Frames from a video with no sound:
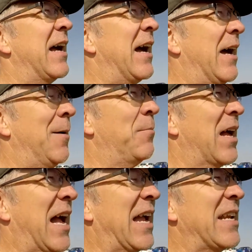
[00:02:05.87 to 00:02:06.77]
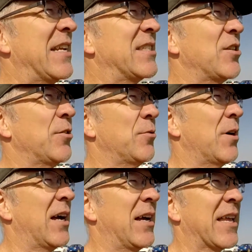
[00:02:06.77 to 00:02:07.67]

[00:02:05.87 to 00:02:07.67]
I need to